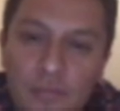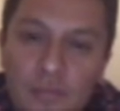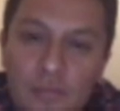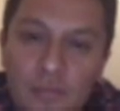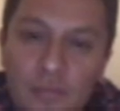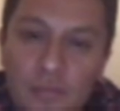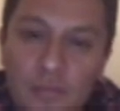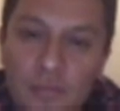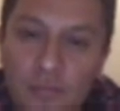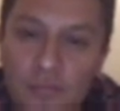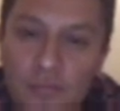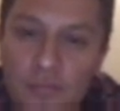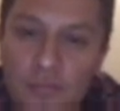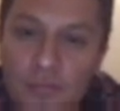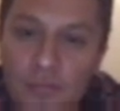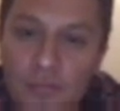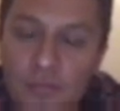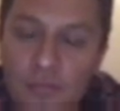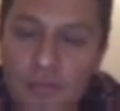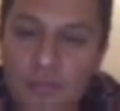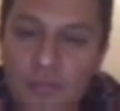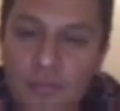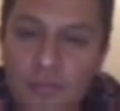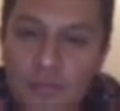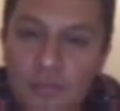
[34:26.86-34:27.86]

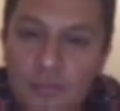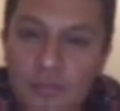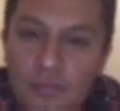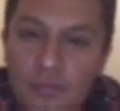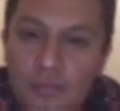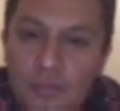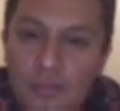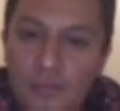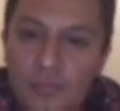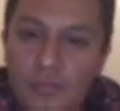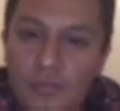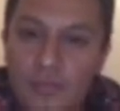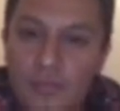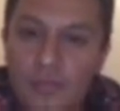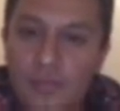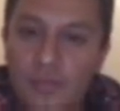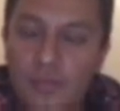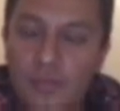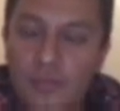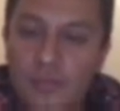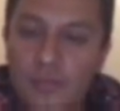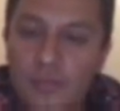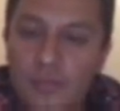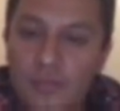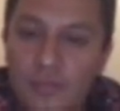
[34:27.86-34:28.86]

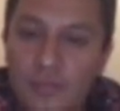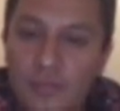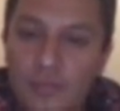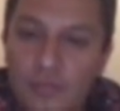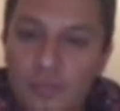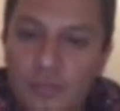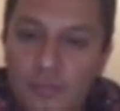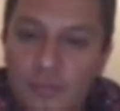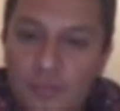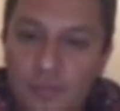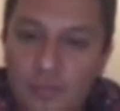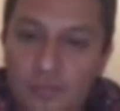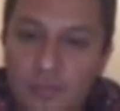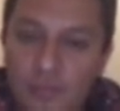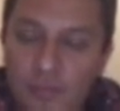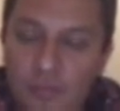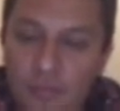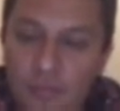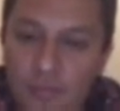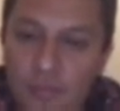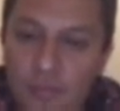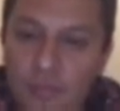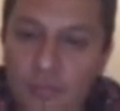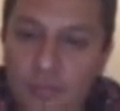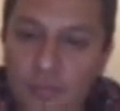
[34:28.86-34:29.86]

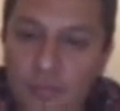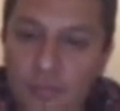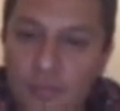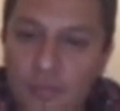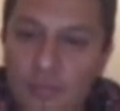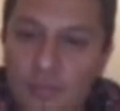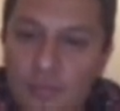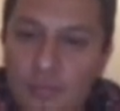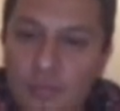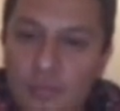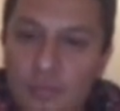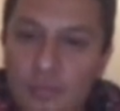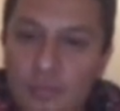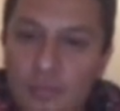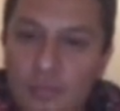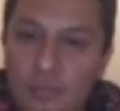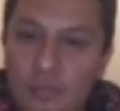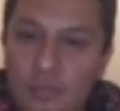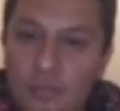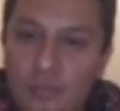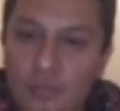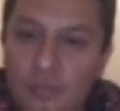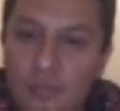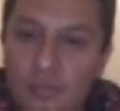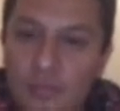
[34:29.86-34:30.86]

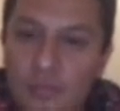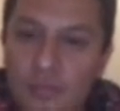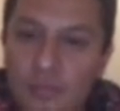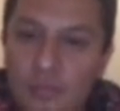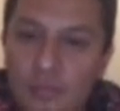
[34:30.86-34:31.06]
(silent)